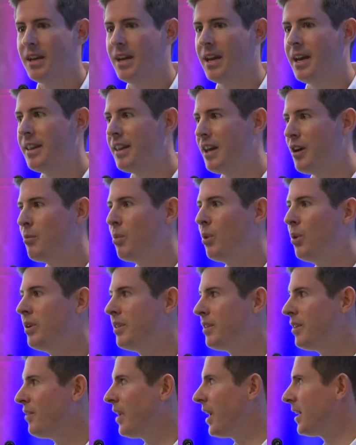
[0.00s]
At that point,
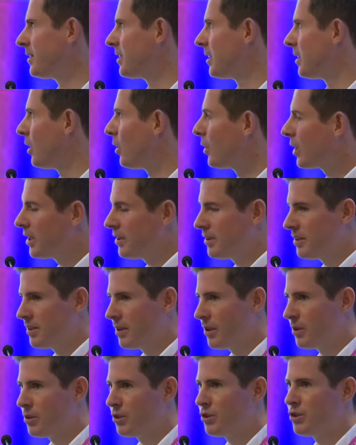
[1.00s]
they've had to log into
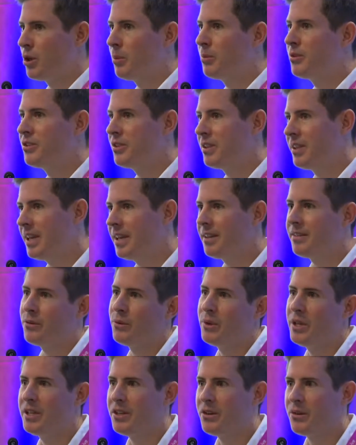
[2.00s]
Total Jobs to get the
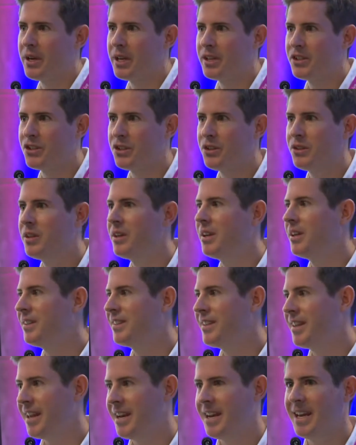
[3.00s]
redirection
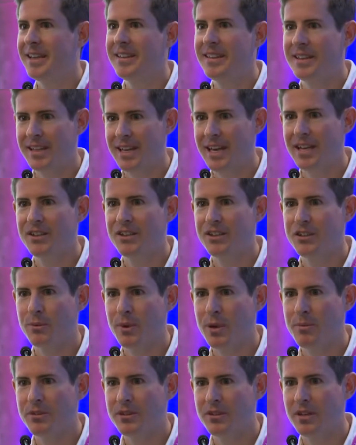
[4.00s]
to then hit the candidate's
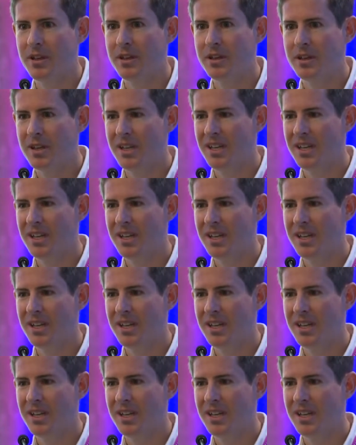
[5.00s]
website.